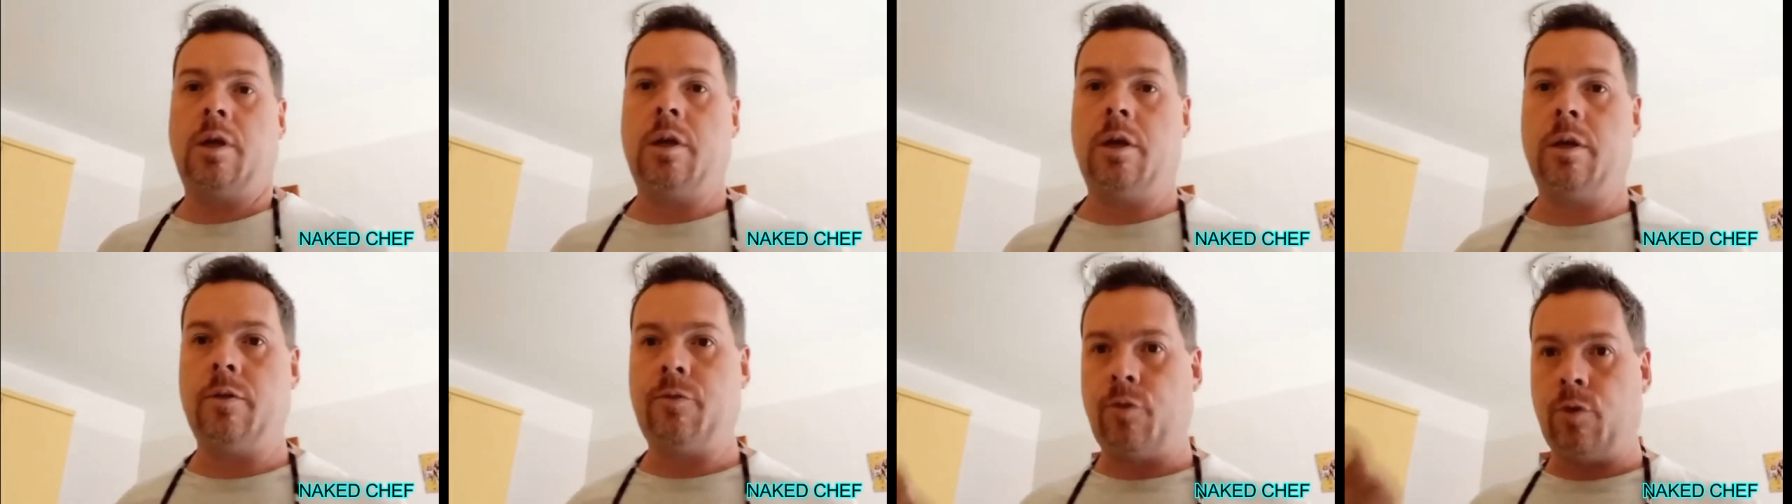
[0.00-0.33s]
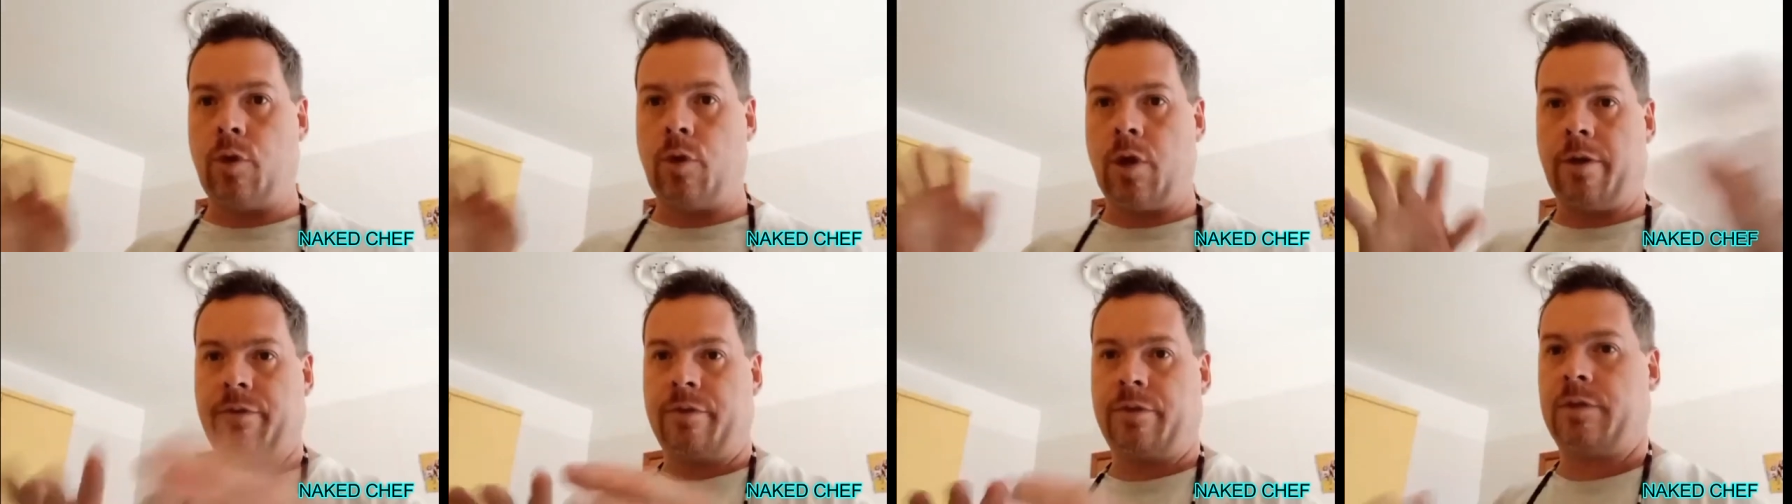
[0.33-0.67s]
if you
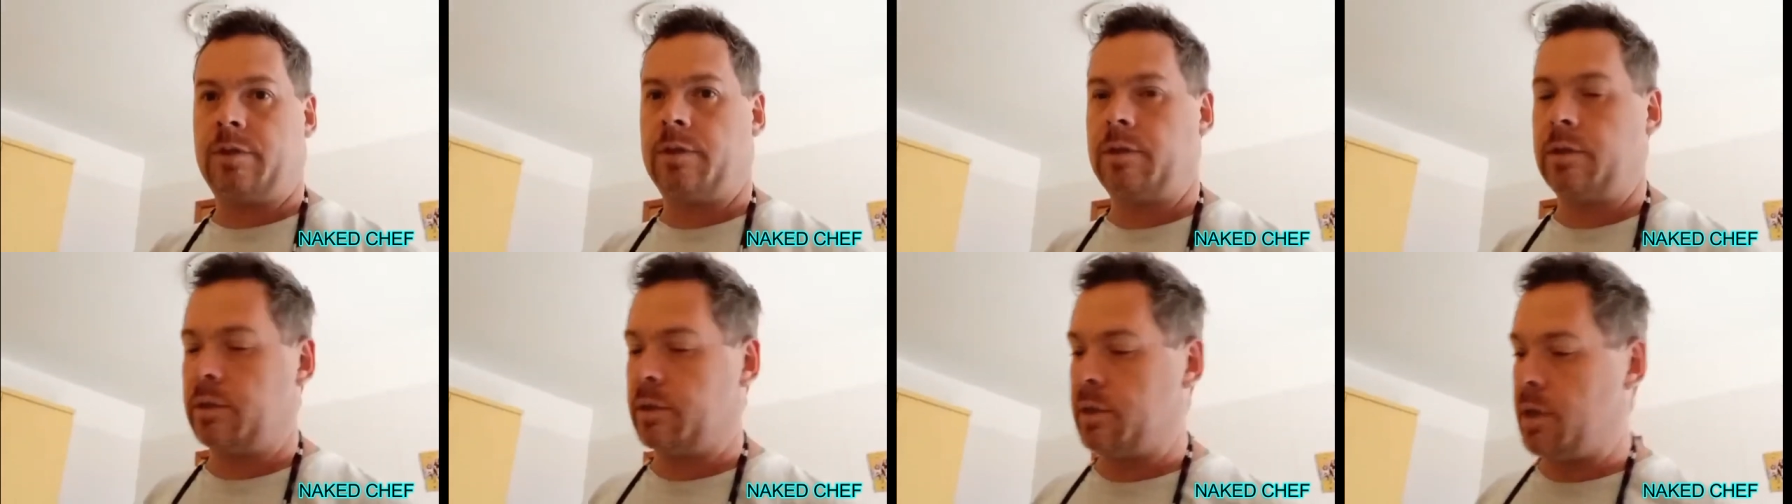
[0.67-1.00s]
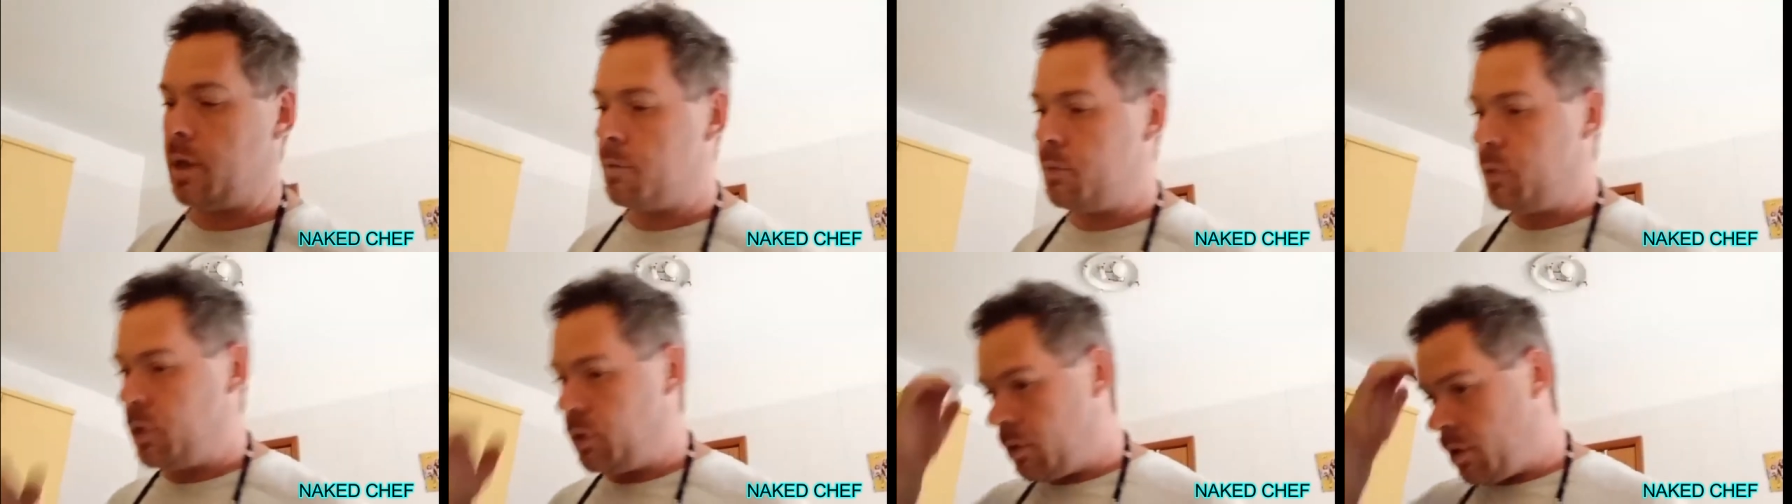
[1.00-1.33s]
have
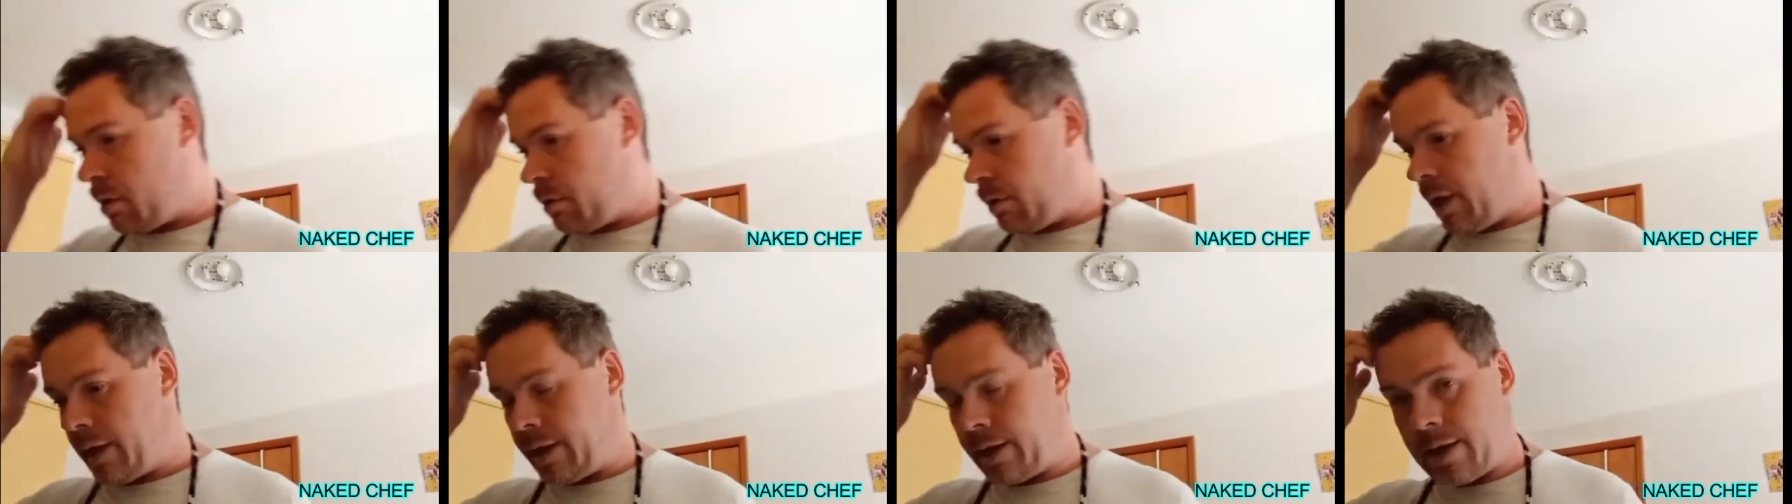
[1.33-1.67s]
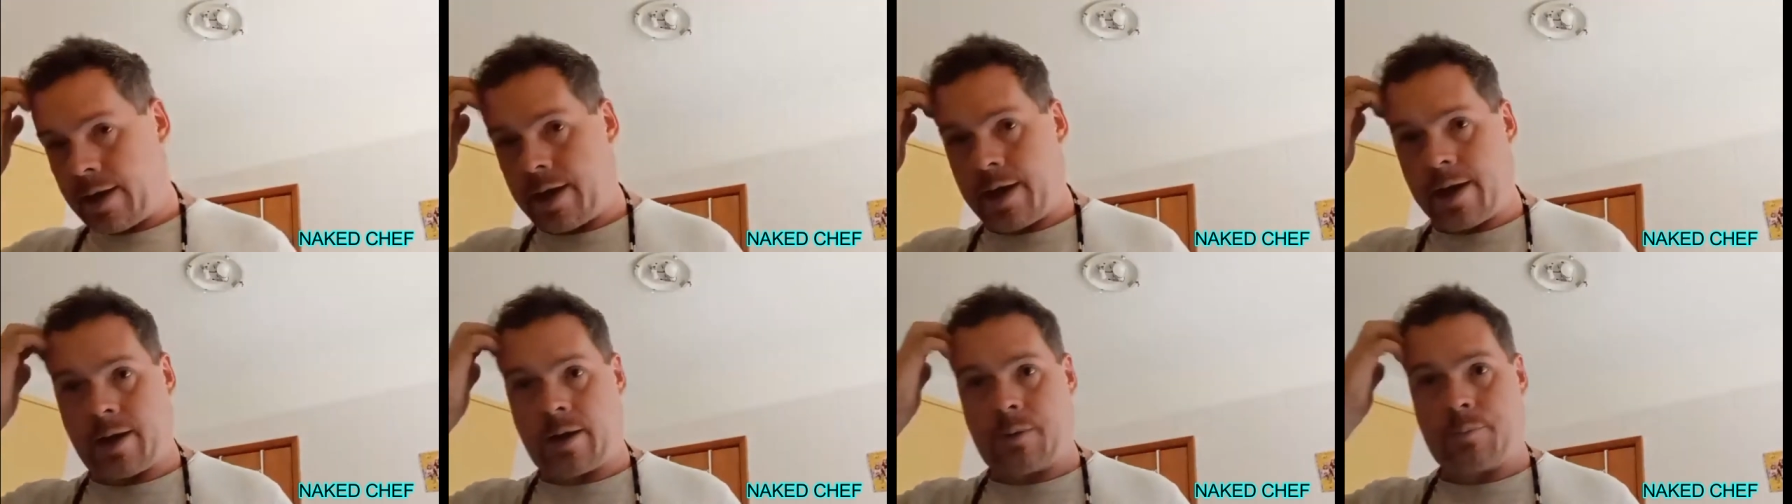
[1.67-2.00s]
some, you know, like
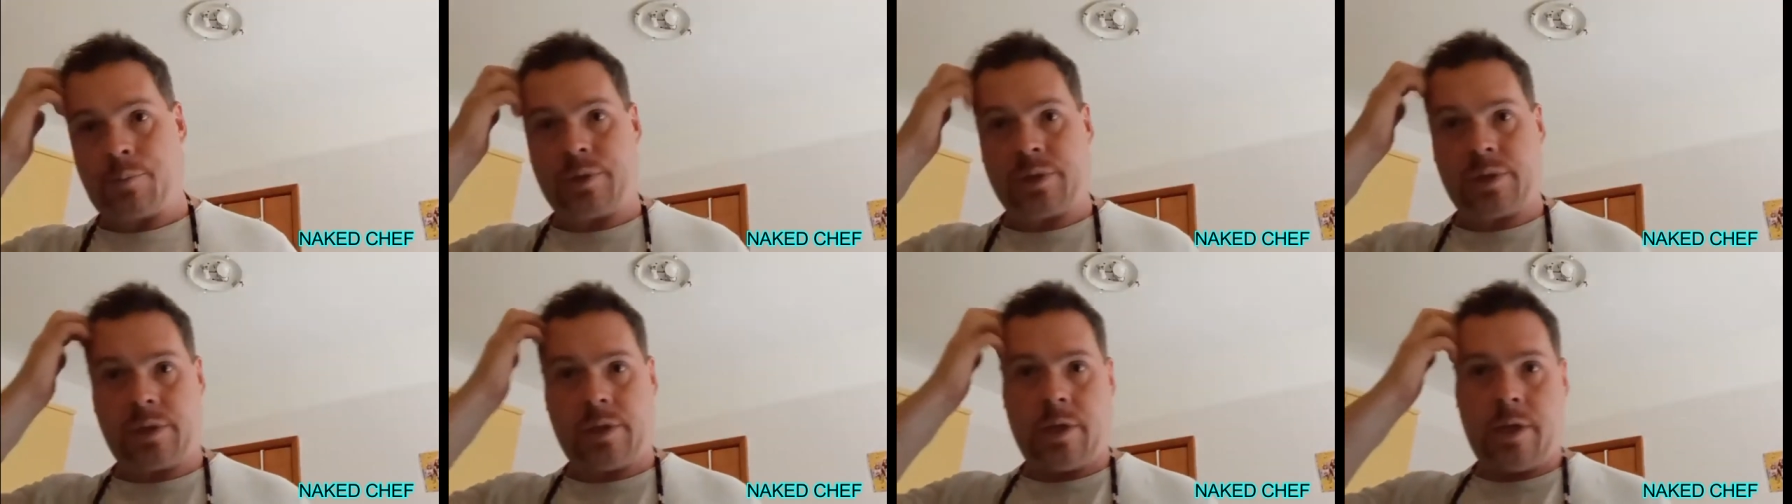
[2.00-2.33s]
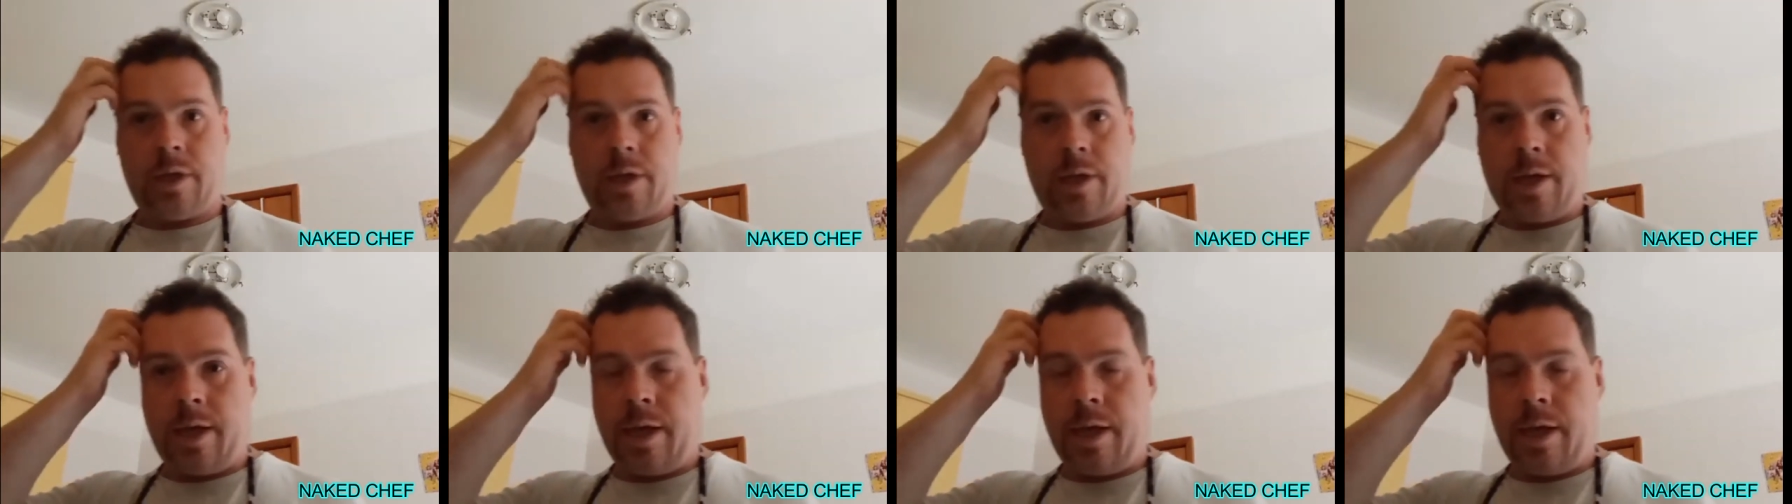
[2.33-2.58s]
herbs